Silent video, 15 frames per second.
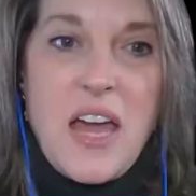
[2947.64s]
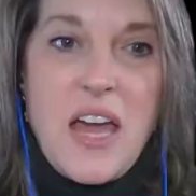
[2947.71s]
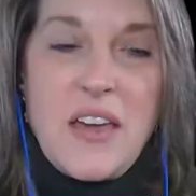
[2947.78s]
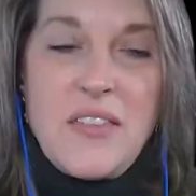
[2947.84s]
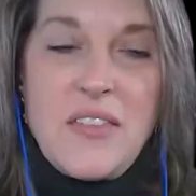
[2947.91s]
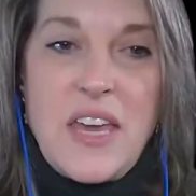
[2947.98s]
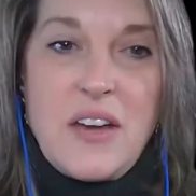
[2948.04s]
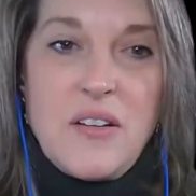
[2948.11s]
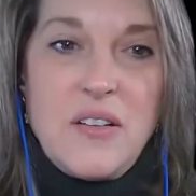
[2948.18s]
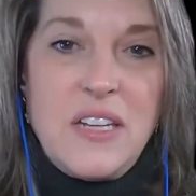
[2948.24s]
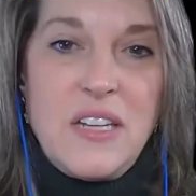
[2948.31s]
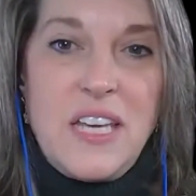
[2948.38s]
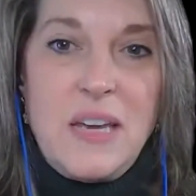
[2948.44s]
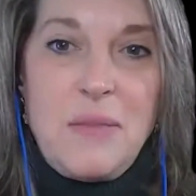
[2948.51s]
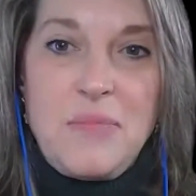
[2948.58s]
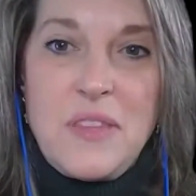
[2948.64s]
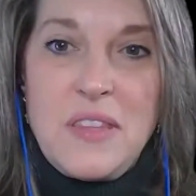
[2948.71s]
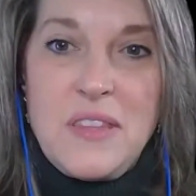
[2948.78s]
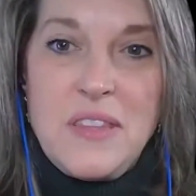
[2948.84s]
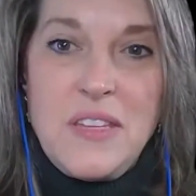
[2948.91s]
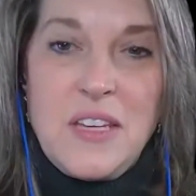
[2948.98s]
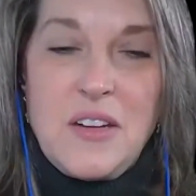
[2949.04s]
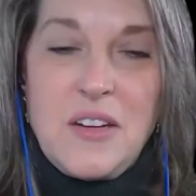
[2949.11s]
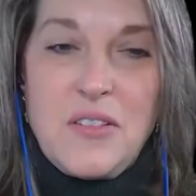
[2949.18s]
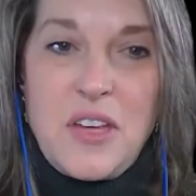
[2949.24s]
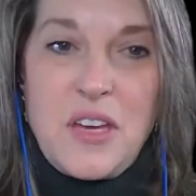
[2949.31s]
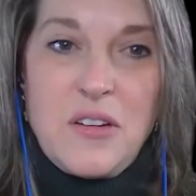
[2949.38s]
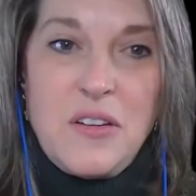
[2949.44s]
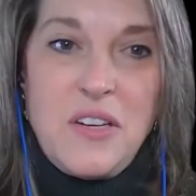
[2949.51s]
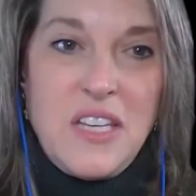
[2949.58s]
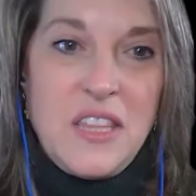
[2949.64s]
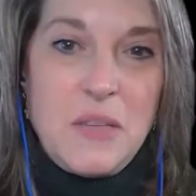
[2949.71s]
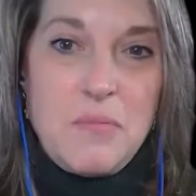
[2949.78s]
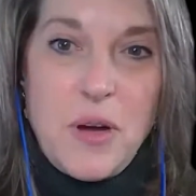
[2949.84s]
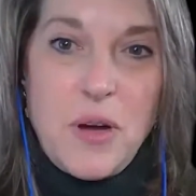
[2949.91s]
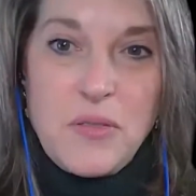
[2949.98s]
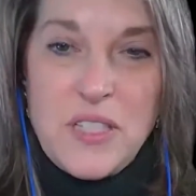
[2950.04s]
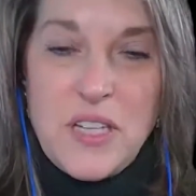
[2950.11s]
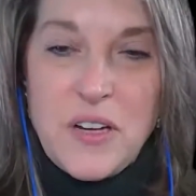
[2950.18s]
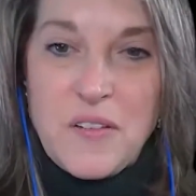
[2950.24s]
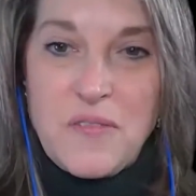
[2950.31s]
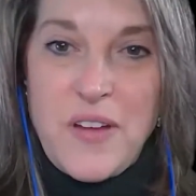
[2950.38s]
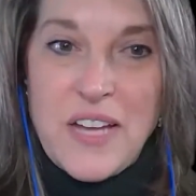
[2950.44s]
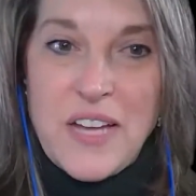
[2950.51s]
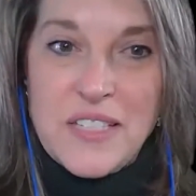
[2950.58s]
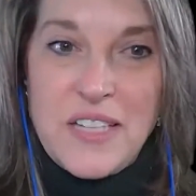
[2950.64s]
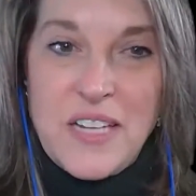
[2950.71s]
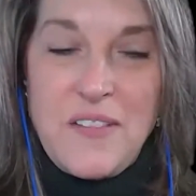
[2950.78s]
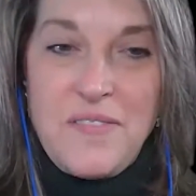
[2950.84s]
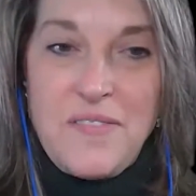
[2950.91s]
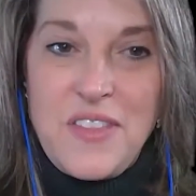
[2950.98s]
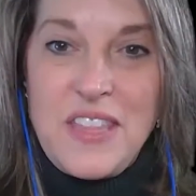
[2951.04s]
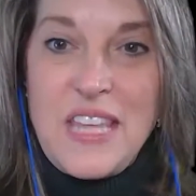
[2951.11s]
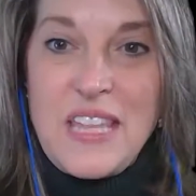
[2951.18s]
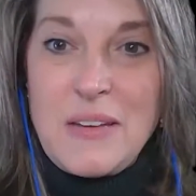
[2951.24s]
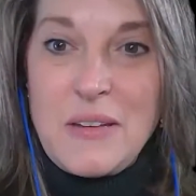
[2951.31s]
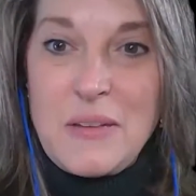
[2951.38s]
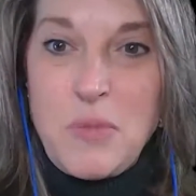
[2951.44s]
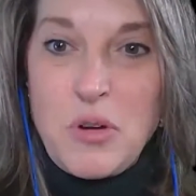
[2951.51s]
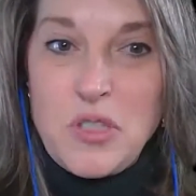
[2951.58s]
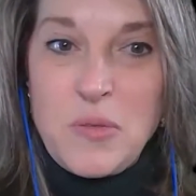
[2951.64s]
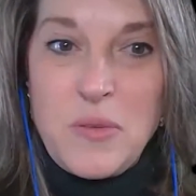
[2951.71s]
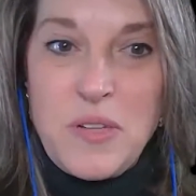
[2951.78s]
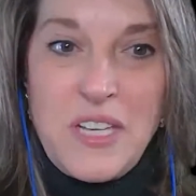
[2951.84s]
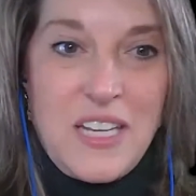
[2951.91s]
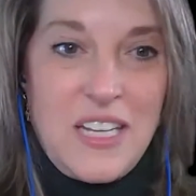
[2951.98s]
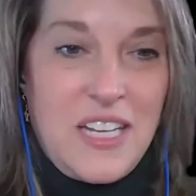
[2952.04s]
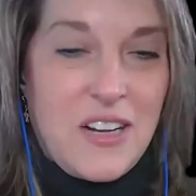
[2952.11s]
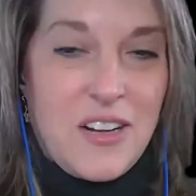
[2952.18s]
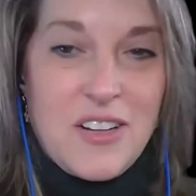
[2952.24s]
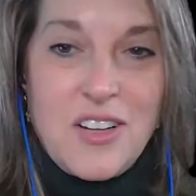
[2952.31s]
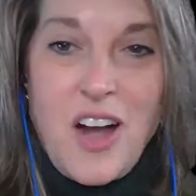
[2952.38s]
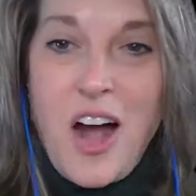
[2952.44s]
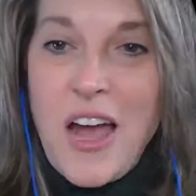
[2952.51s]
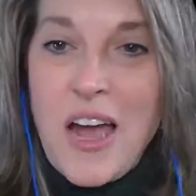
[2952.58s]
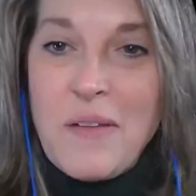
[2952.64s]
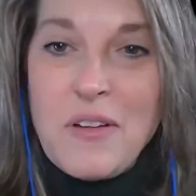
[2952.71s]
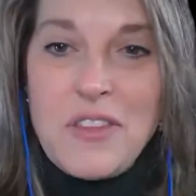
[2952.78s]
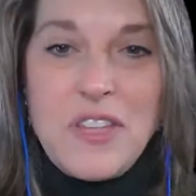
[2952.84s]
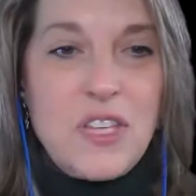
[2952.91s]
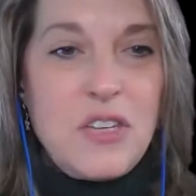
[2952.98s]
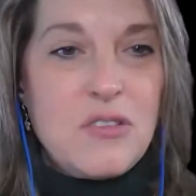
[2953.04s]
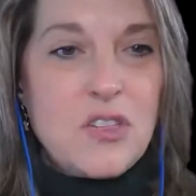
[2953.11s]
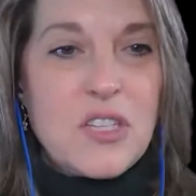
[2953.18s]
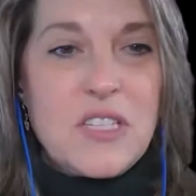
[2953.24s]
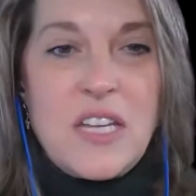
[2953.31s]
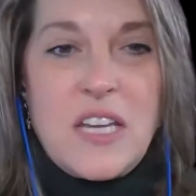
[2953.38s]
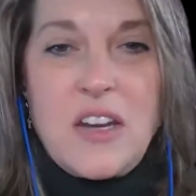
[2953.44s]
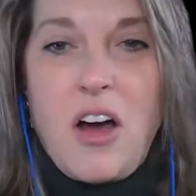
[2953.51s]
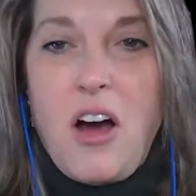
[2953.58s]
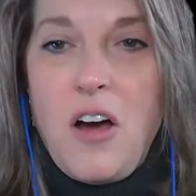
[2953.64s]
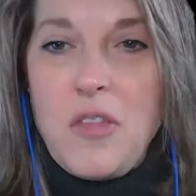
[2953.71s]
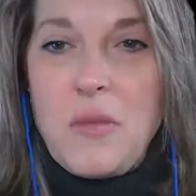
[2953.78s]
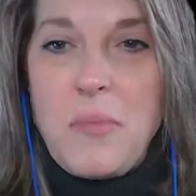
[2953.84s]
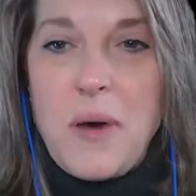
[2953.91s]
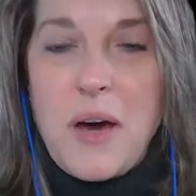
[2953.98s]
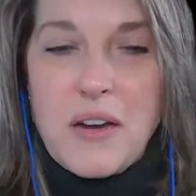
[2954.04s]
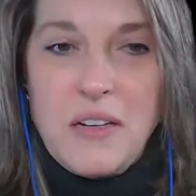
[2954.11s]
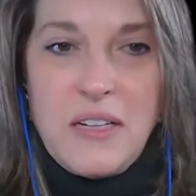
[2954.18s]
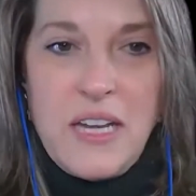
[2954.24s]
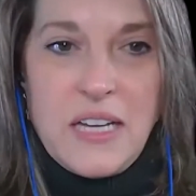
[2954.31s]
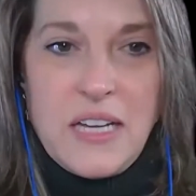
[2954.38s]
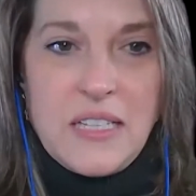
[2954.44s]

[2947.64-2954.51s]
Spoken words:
they couldn't get the boats here fast enough. Then the boats would get here. Everything you just said, all the bottlenecks